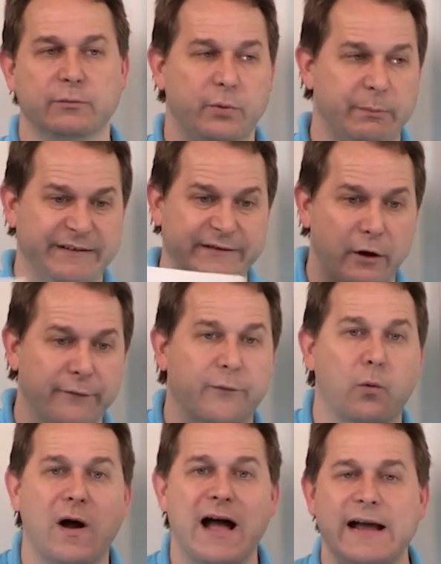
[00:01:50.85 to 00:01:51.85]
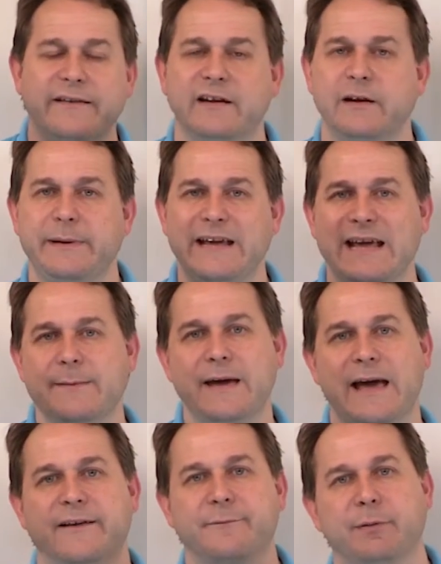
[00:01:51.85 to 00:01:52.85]
when we solve for y, it's going to be
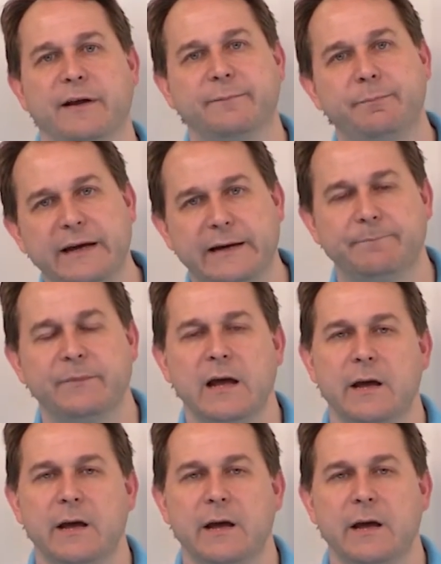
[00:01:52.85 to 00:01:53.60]
mx plus b.